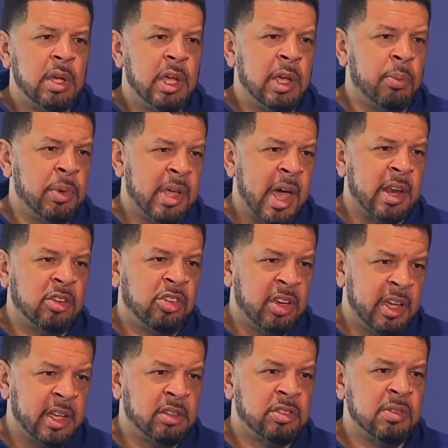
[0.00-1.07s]
and we got a
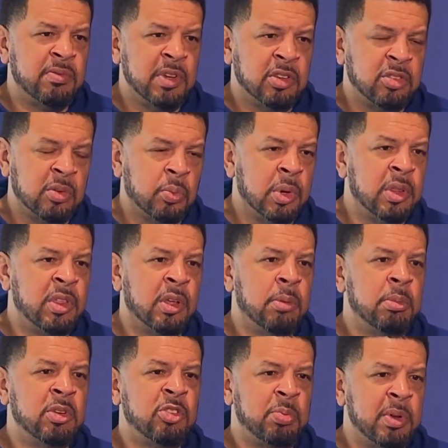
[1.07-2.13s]
chance to visit with him
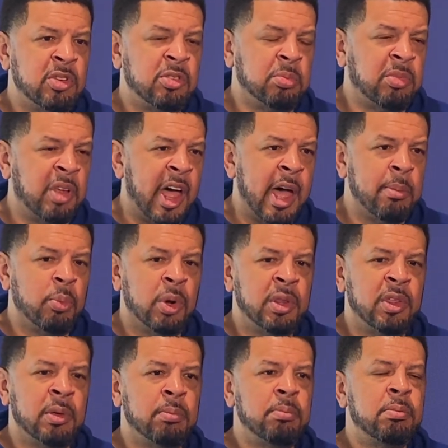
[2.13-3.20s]
and spend some time with
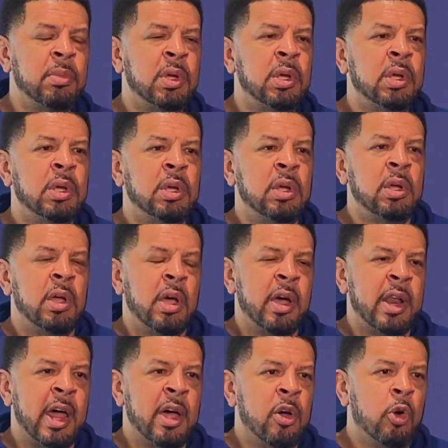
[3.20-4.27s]
him. And
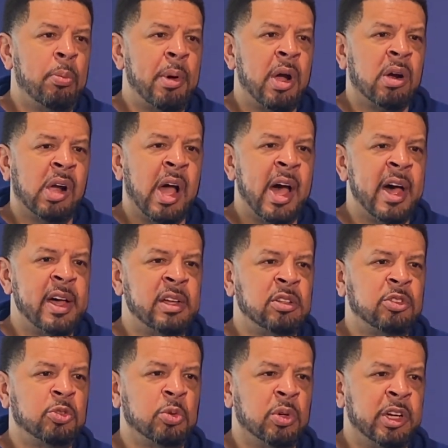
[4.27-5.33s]
I hope our
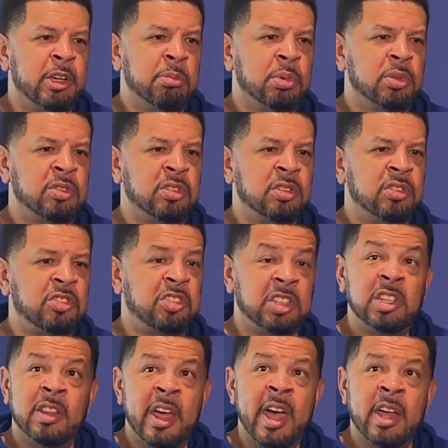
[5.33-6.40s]
guys were able to see
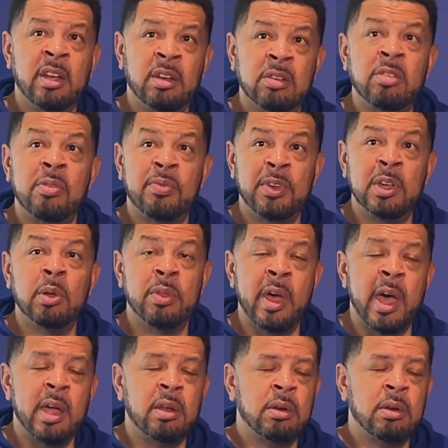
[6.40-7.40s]
that and to feel that.